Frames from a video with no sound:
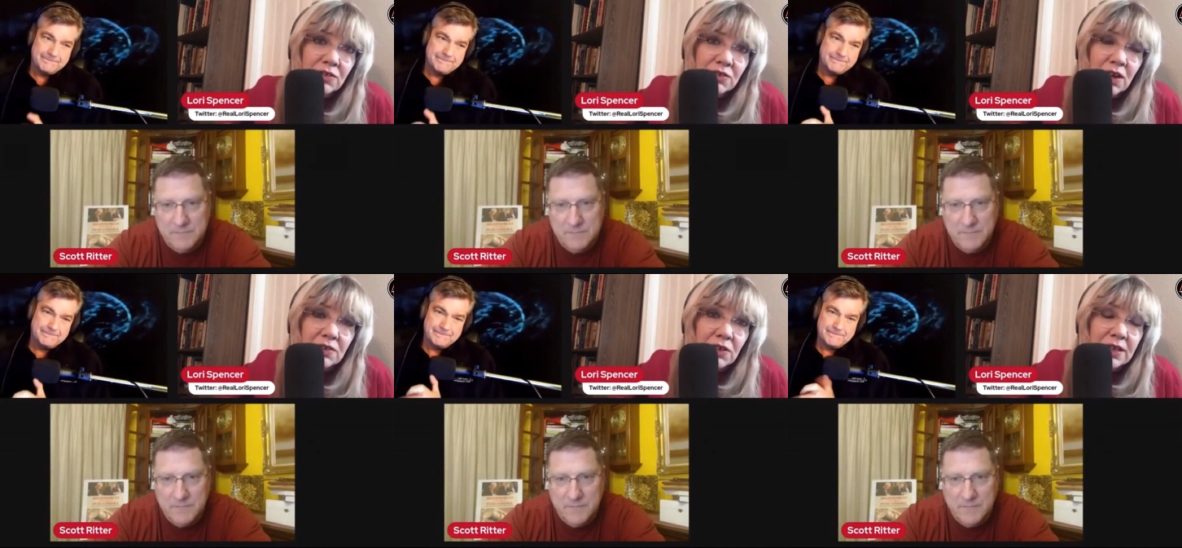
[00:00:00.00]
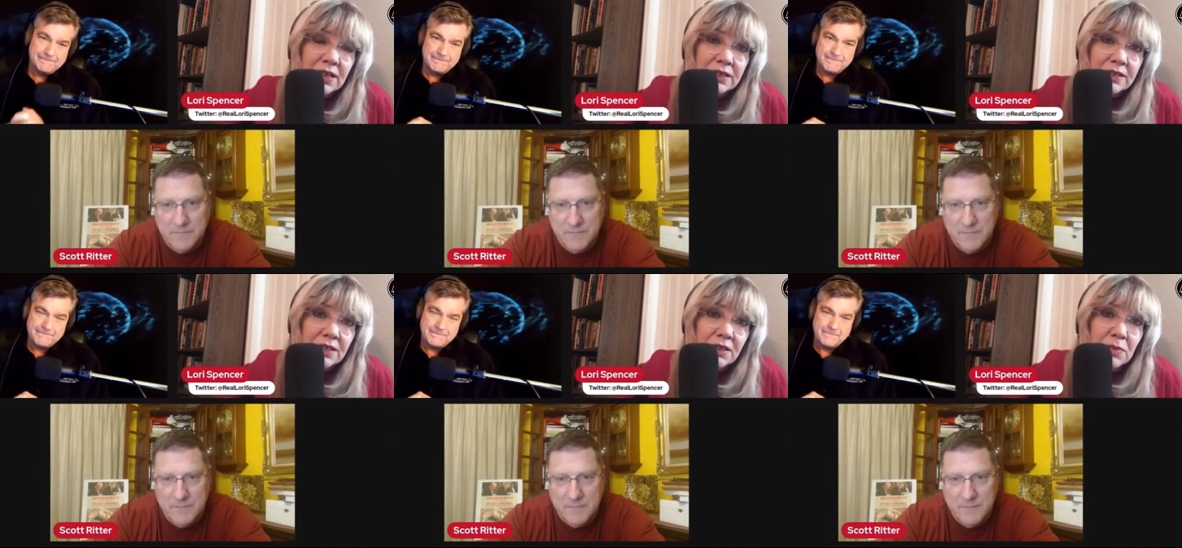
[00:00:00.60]
Speaker 1: Dr. King to
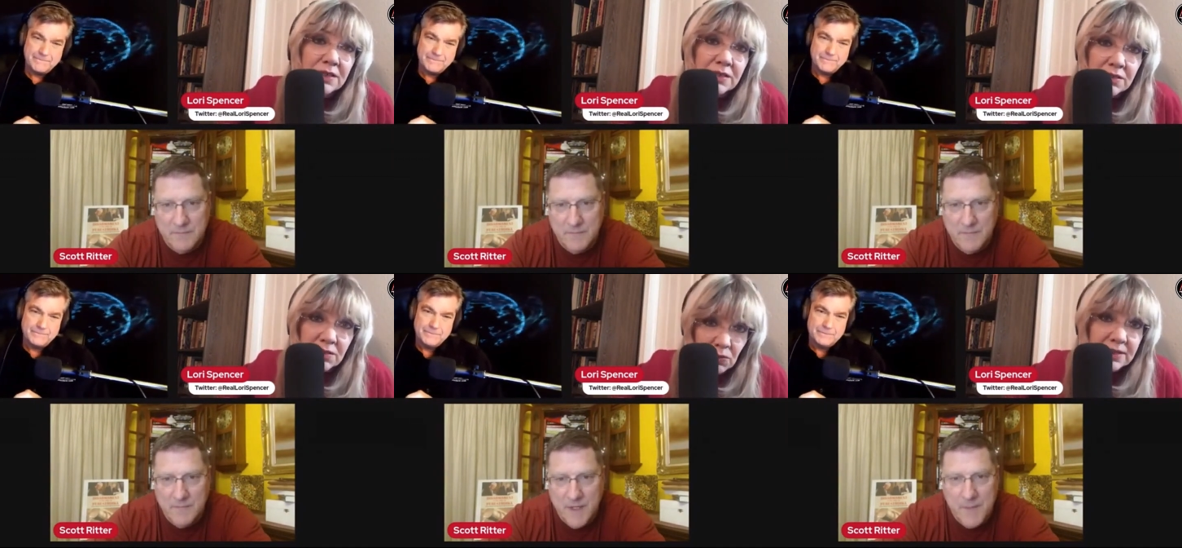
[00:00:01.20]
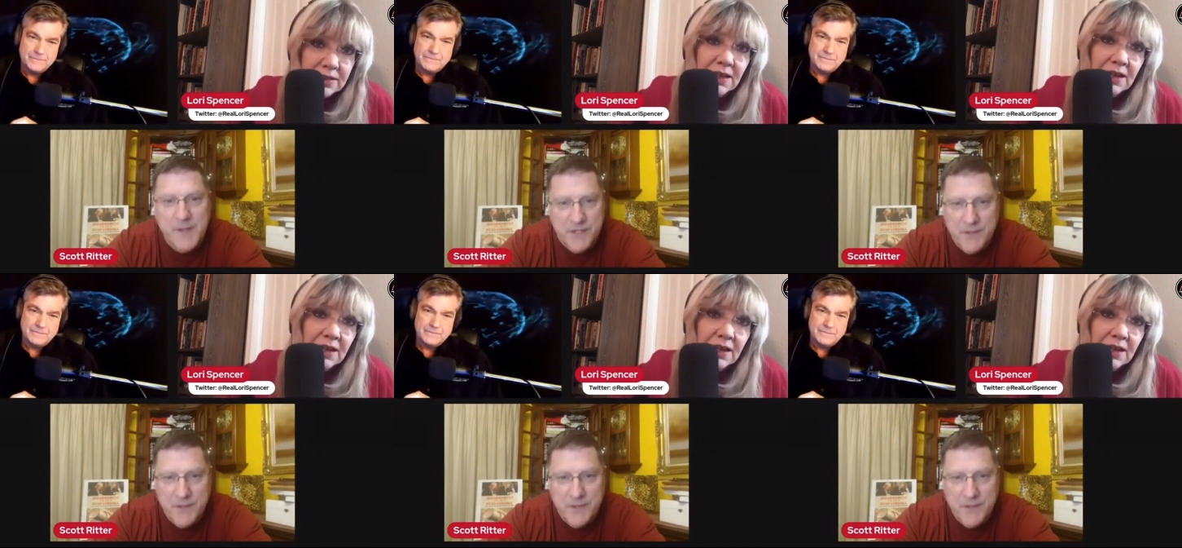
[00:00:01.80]
commit suicide. Commit